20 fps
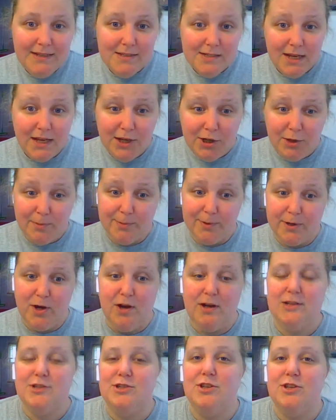take your
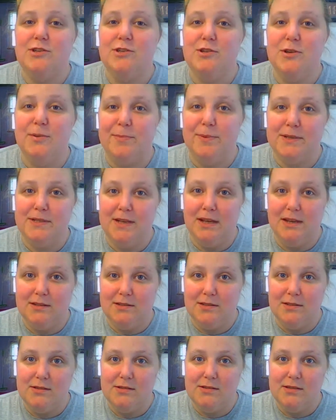precautions to
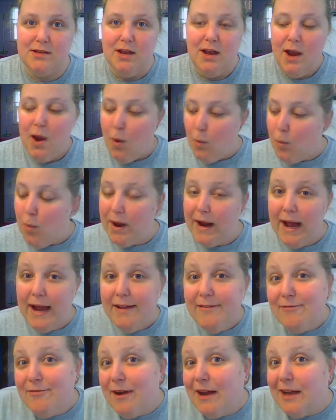protect us. What
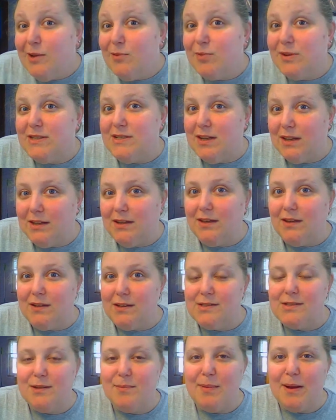I find
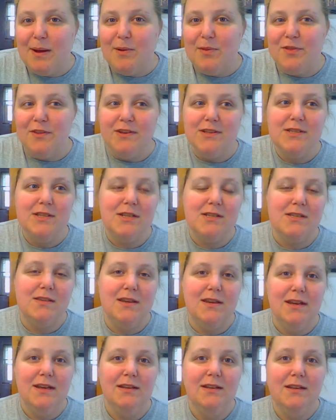ridiculous about this is the
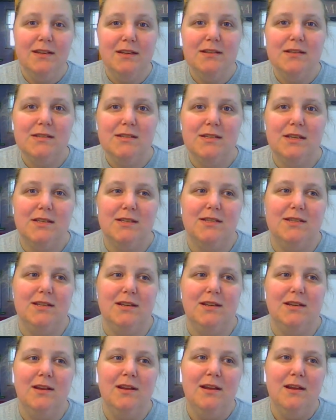
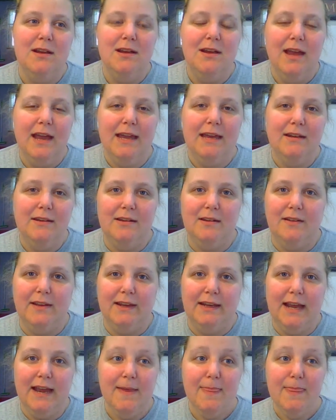inconsistent
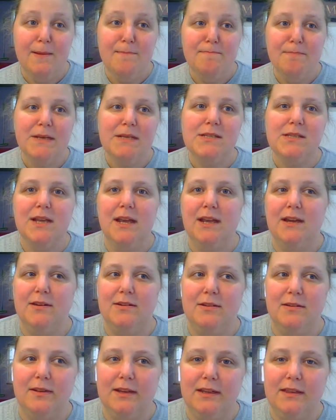handling and the
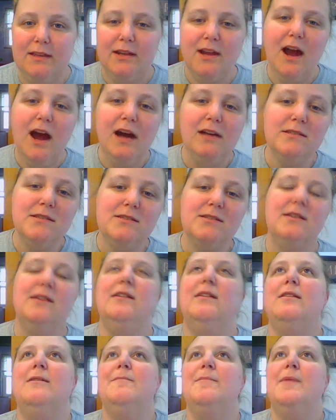mishandling, the
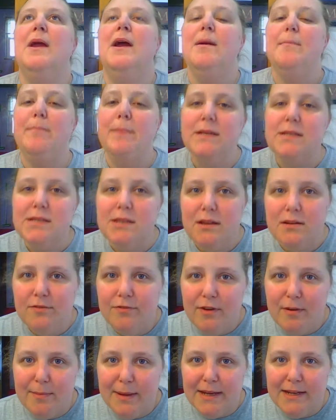constant
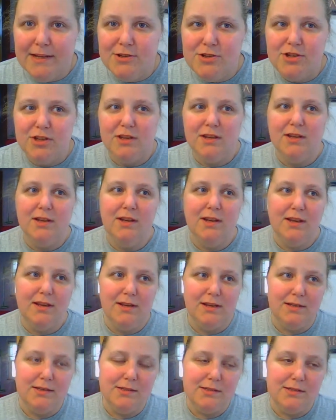misinformation.
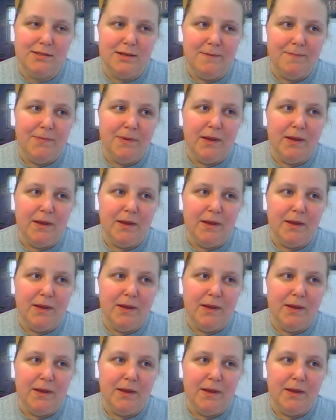It's,